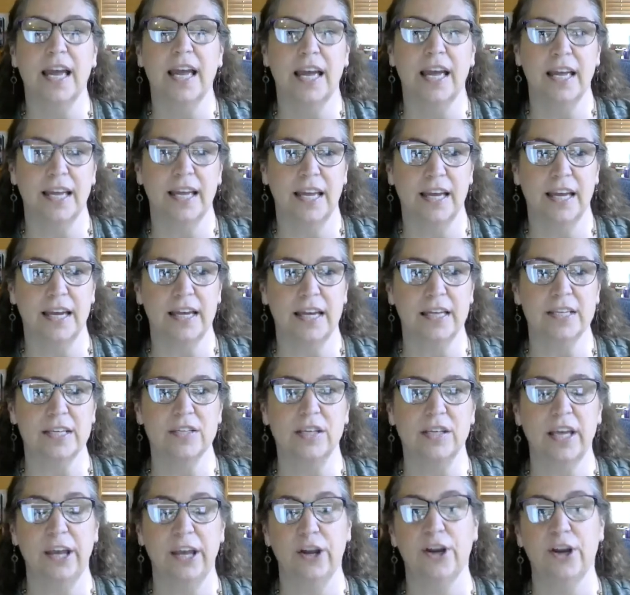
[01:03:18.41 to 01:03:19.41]
and
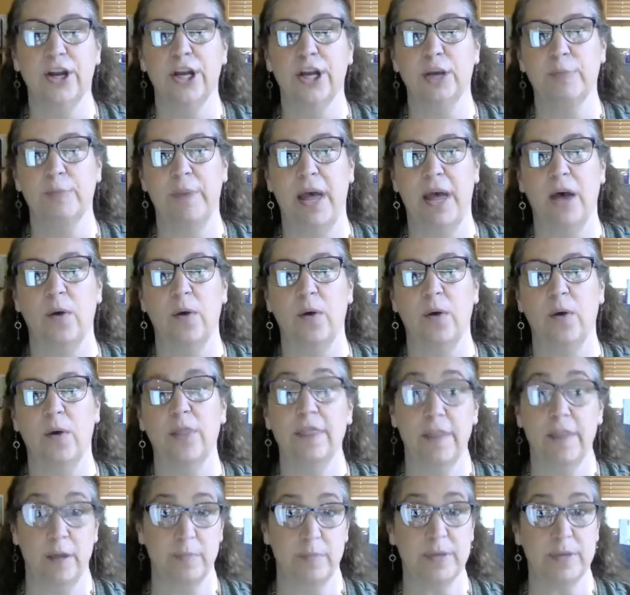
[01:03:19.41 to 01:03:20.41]
caring about
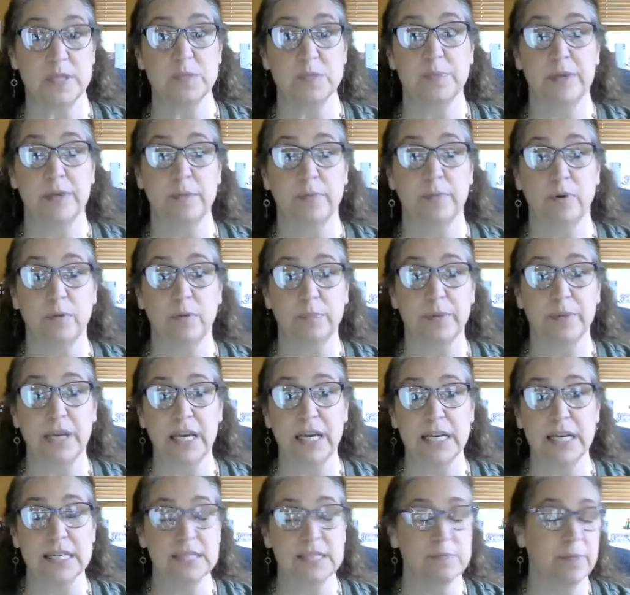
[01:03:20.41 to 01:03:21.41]
them as people,
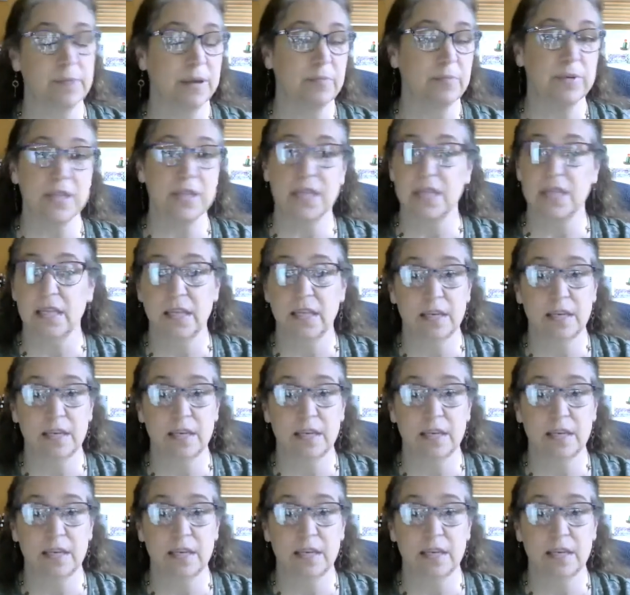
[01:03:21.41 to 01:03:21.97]
because maybe